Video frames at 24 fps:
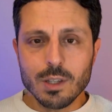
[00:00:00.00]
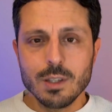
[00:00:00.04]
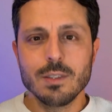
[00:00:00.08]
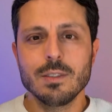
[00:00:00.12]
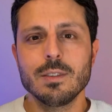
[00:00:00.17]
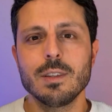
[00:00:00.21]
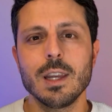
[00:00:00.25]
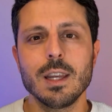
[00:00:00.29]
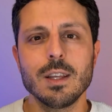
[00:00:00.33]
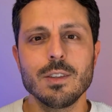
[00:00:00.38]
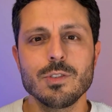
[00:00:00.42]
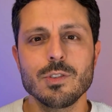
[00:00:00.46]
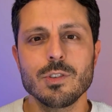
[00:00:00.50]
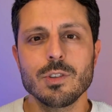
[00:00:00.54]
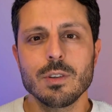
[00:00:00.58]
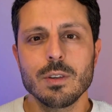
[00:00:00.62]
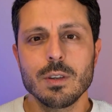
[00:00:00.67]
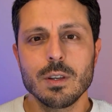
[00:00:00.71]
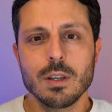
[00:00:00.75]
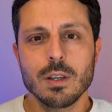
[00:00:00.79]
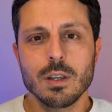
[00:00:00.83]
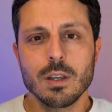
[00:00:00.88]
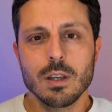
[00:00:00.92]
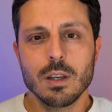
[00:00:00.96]

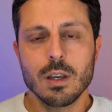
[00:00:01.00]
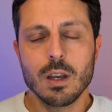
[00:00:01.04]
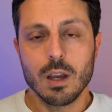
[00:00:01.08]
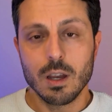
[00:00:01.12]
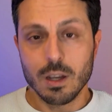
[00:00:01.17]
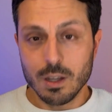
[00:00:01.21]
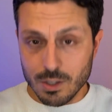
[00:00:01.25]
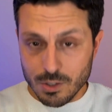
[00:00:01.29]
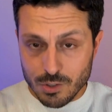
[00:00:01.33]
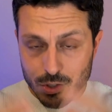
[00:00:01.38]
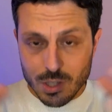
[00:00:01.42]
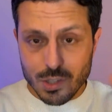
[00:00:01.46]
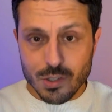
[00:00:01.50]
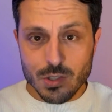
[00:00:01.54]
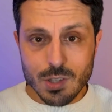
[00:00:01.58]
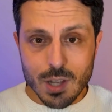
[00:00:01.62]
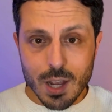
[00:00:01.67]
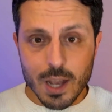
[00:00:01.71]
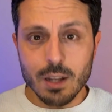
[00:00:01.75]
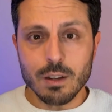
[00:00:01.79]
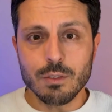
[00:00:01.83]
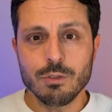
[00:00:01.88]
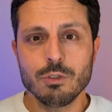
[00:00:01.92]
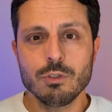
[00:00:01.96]
consists
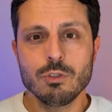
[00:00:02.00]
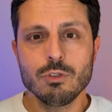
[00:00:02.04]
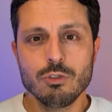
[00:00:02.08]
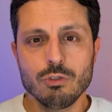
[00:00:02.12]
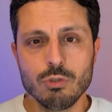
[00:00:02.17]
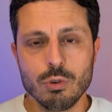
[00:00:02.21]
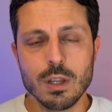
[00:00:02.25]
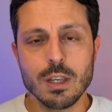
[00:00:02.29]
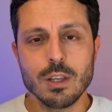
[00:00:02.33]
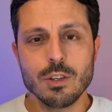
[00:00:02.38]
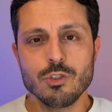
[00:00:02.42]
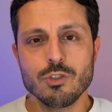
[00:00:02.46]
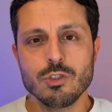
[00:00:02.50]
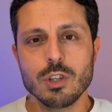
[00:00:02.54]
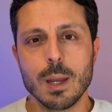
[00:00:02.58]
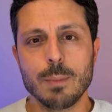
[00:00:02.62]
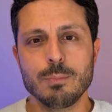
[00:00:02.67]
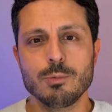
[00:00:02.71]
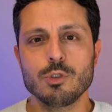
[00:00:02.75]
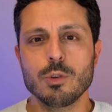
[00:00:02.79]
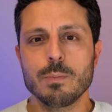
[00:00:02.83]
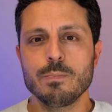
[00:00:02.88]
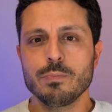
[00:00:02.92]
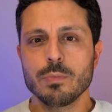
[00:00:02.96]
out of 3
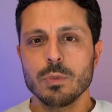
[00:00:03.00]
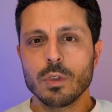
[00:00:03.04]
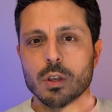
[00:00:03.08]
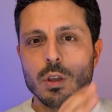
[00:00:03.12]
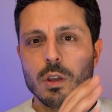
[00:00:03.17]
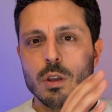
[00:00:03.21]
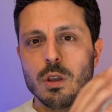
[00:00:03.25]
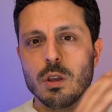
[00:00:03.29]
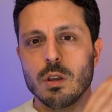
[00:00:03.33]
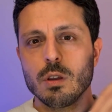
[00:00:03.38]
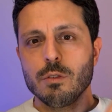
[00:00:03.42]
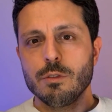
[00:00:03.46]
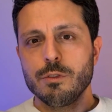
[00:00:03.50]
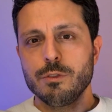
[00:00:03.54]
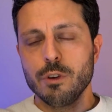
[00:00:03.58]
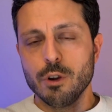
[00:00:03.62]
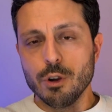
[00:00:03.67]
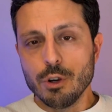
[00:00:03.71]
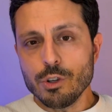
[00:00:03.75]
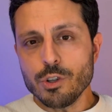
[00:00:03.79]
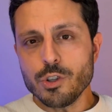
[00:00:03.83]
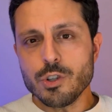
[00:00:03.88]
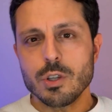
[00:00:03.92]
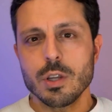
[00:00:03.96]
steps.
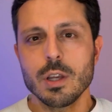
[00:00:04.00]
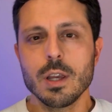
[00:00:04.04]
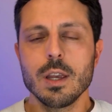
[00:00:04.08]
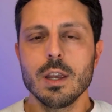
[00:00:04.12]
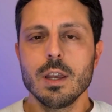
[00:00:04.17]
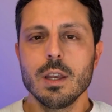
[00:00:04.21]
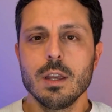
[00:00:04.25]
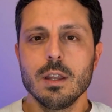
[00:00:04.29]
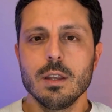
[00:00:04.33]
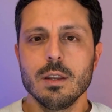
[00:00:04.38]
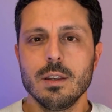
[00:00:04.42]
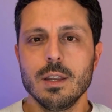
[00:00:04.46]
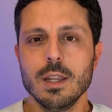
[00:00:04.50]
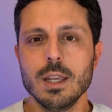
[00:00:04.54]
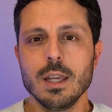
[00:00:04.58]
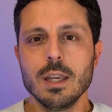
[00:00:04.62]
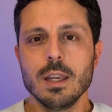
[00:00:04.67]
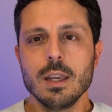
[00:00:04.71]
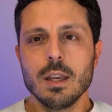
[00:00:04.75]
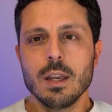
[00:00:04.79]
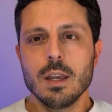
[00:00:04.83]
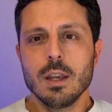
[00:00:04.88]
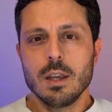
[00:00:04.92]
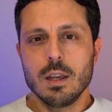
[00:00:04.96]
First, the
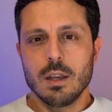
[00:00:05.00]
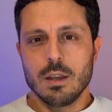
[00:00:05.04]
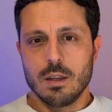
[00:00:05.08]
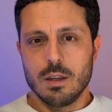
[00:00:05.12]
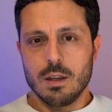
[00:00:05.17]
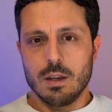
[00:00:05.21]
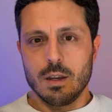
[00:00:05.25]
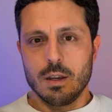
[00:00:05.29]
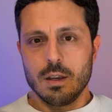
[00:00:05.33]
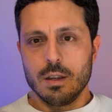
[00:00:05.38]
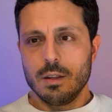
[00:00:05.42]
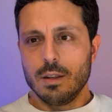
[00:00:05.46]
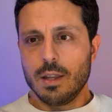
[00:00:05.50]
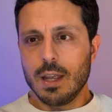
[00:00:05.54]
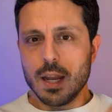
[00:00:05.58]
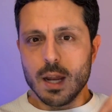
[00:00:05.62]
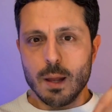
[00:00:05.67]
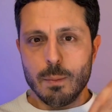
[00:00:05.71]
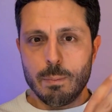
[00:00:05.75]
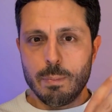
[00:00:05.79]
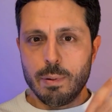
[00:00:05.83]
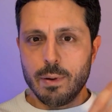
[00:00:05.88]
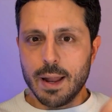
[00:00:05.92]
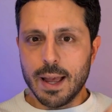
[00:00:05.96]
data
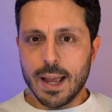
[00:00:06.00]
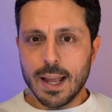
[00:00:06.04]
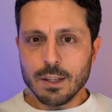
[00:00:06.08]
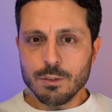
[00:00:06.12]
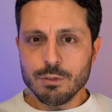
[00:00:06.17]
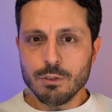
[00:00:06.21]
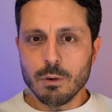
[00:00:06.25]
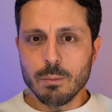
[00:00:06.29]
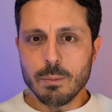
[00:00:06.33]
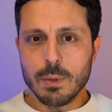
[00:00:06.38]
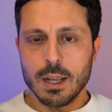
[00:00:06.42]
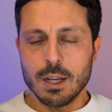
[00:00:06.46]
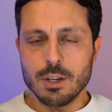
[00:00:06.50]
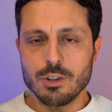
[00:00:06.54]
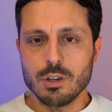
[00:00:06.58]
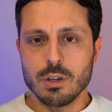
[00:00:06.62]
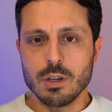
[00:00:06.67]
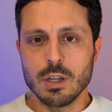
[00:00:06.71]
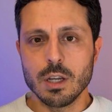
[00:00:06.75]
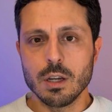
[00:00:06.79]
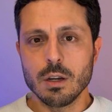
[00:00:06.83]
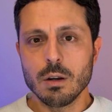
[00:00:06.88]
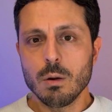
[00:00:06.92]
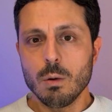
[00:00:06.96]
platform
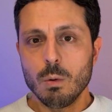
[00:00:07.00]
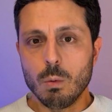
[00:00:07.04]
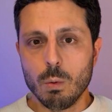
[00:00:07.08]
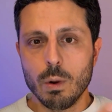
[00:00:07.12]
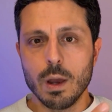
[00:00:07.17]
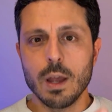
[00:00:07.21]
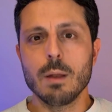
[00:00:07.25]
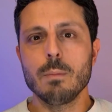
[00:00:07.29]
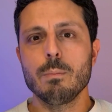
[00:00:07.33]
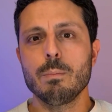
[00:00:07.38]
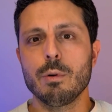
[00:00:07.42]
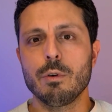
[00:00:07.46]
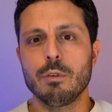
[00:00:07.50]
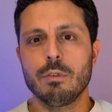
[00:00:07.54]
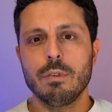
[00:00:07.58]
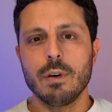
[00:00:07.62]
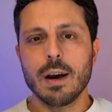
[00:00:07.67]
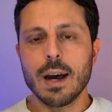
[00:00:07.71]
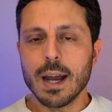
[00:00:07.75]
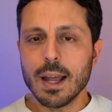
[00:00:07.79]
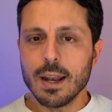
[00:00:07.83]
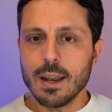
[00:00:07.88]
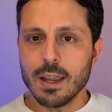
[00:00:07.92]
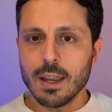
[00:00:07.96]
engineer, when
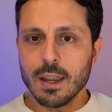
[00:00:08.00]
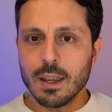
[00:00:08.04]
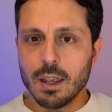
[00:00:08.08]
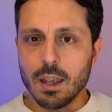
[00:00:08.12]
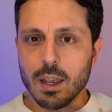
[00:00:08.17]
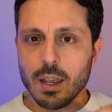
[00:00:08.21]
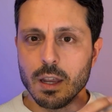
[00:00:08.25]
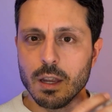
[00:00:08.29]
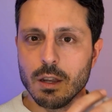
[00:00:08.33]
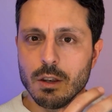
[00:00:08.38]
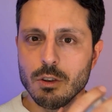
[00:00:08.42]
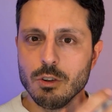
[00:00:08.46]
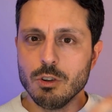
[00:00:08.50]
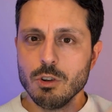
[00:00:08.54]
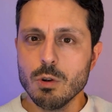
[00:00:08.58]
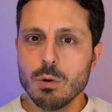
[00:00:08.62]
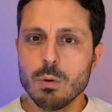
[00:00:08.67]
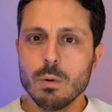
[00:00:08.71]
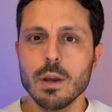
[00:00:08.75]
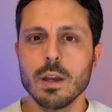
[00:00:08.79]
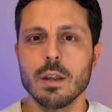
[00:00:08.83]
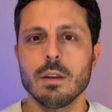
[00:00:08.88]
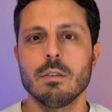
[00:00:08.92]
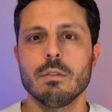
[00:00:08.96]
providing a new
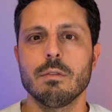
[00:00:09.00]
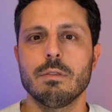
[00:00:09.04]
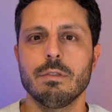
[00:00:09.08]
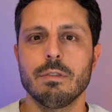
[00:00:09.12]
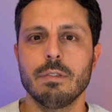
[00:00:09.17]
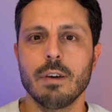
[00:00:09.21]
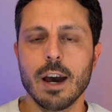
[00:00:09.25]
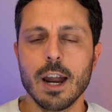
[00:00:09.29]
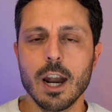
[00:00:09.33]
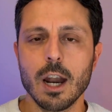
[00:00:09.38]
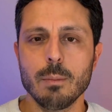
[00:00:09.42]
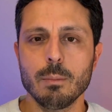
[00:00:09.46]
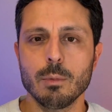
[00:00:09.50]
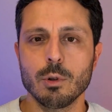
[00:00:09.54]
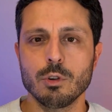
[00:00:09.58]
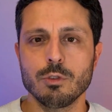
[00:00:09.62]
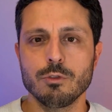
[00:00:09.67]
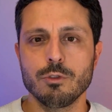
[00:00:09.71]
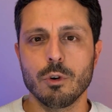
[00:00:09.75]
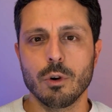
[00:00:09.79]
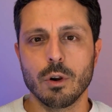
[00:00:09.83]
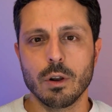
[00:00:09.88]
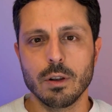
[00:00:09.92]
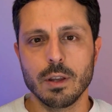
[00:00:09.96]
environment
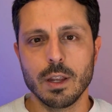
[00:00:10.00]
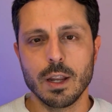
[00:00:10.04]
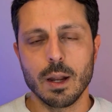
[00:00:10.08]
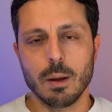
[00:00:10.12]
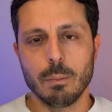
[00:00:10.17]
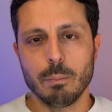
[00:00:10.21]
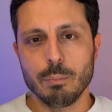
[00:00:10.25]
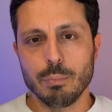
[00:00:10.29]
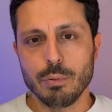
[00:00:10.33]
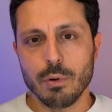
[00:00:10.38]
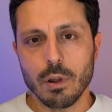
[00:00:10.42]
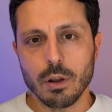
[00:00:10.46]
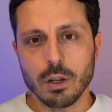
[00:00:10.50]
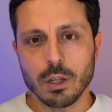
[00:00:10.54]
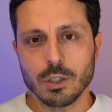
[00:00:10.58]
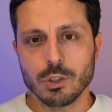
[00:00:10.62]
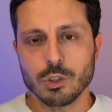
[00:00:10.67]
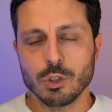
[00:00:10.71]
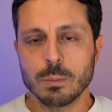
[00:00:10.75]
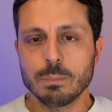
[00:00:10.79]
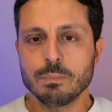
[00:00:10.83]
for a data product,